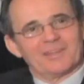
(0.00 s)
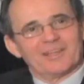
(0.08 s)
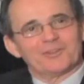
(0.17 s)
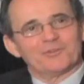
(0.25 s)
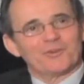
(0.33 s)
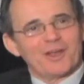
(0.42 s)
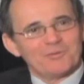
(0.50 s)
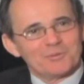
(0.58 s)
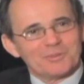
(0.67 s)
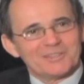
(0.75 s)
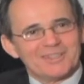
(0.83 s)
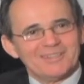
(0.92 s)
Thank you for
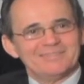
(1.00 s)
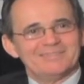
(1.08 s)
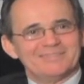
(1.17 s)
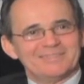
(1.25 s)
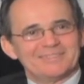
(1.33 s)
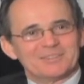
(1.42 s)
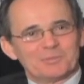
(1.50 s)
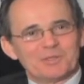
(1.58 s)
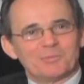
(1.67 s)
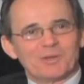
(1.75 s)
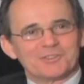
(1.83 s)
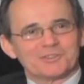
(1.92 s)
having me, Ted. It's been
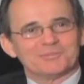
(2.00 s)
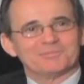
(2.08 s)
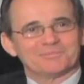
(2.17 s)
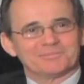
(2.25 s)
a pleasure.